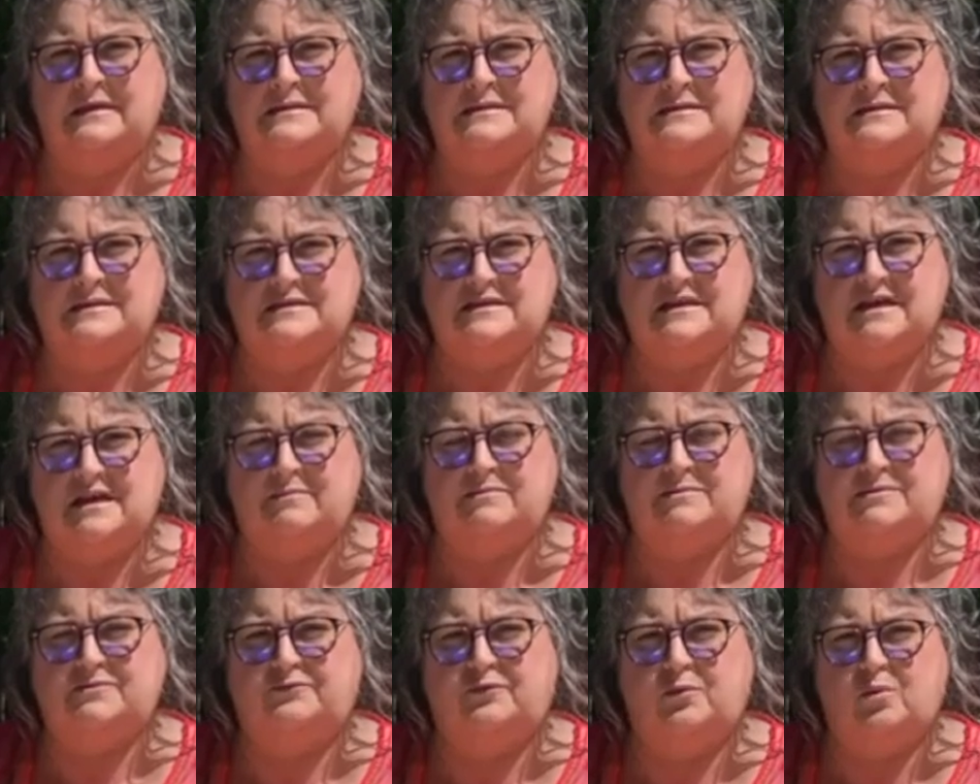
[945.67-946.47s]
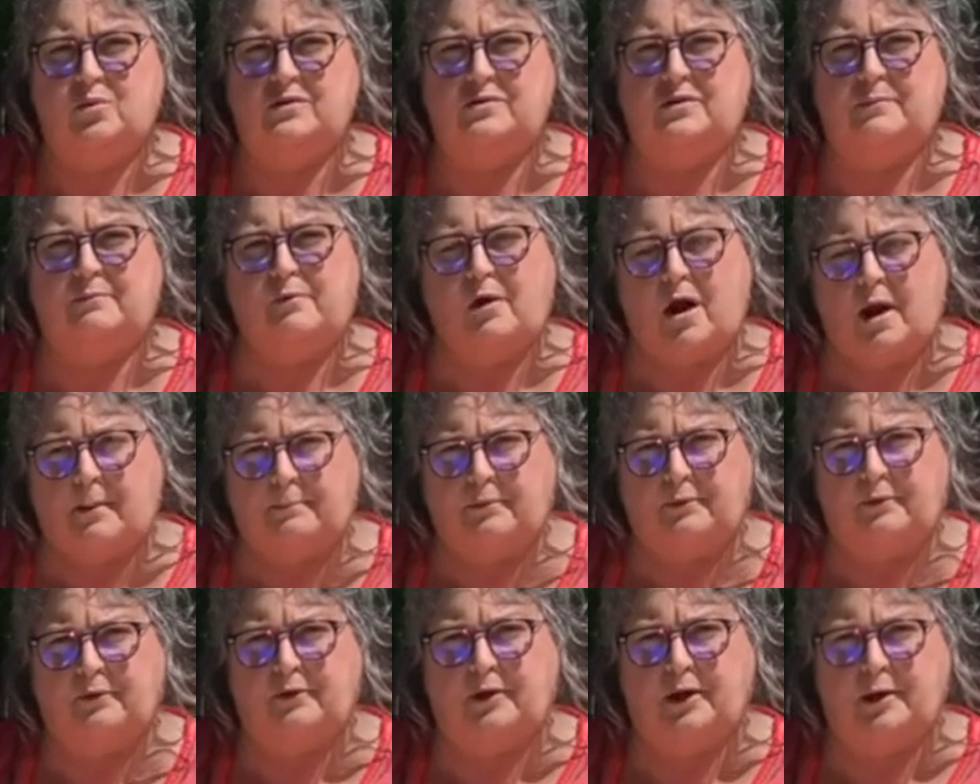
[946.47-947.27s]
steeped for the
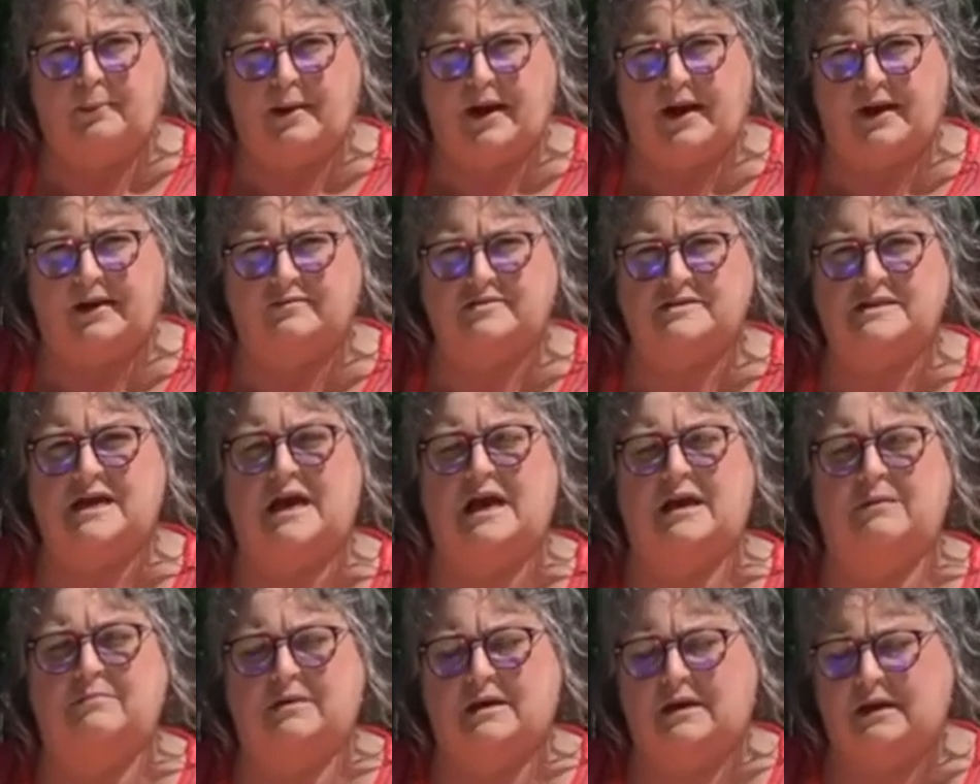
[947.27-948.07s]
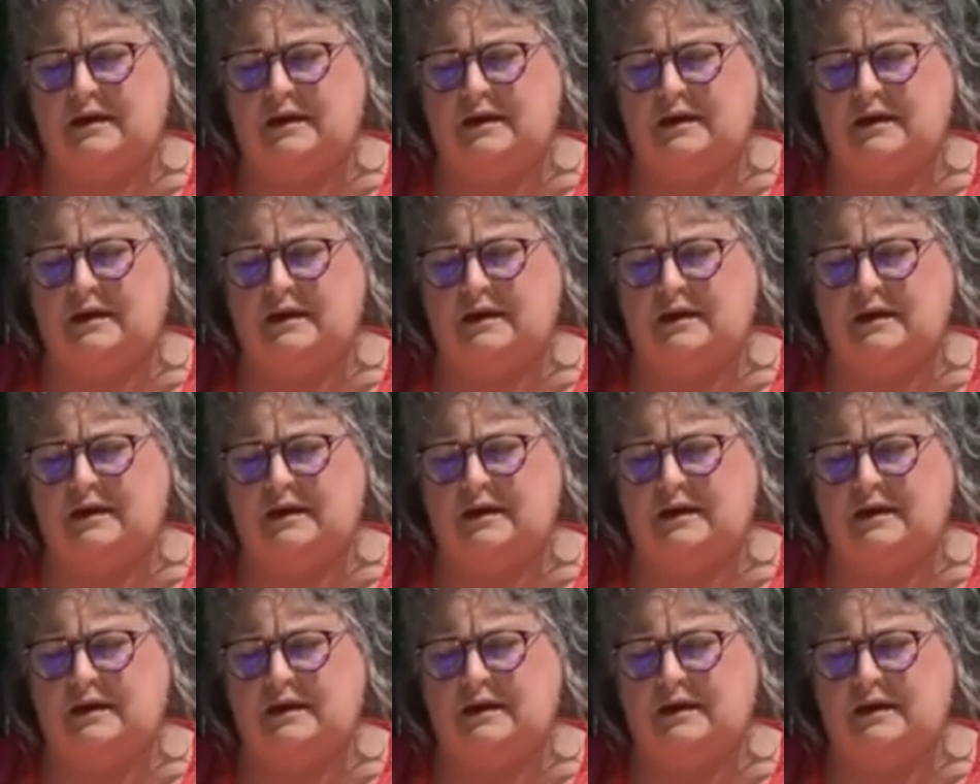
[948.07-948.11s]
proper amount of time.